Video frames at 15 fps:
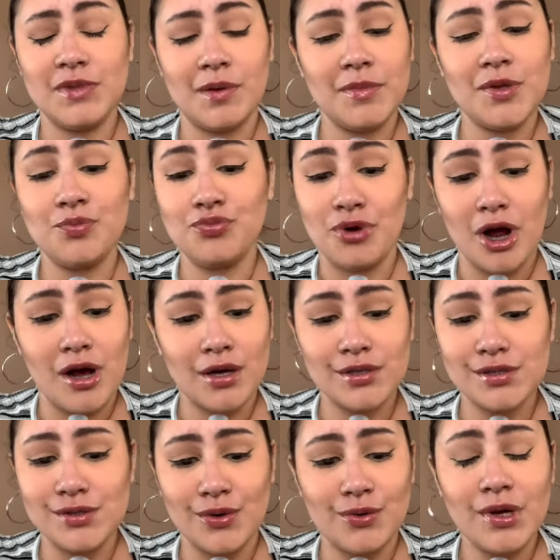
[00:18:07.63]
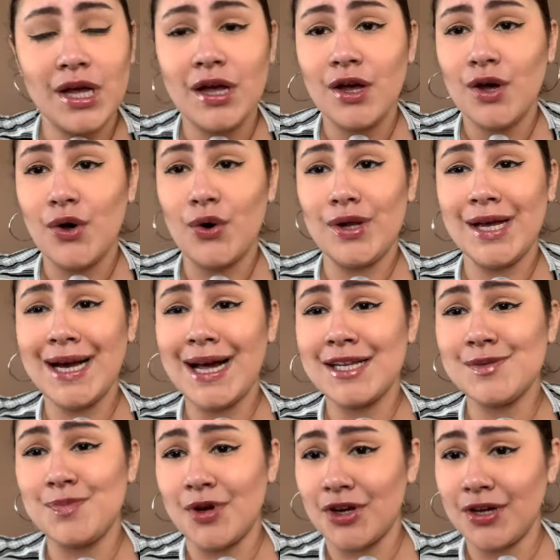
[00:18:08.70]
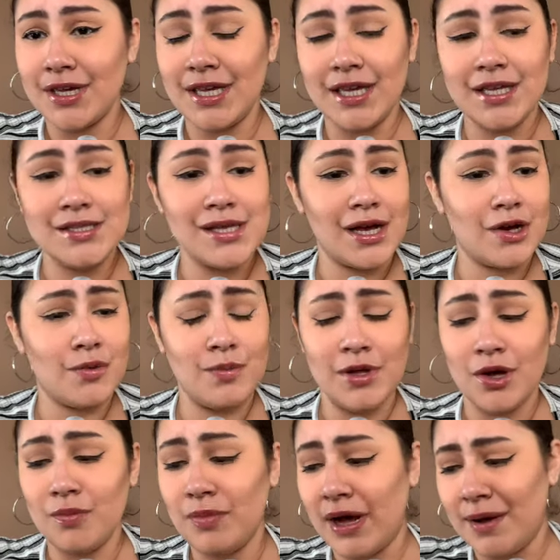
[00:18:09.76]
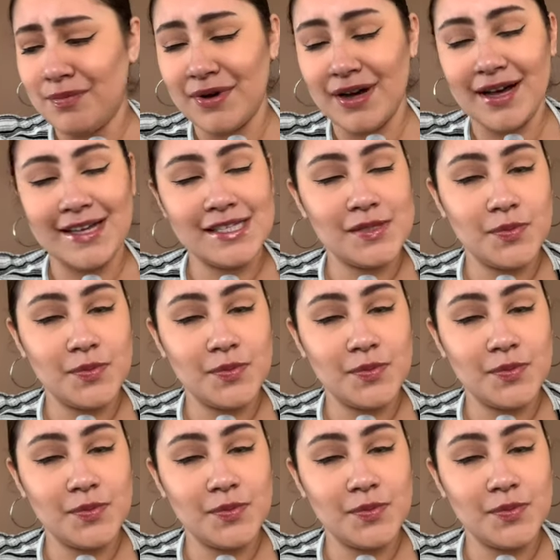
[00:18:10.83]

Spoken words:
I'm in the Bronx, so all I got is Burger King, Taco Bell, Popeyes.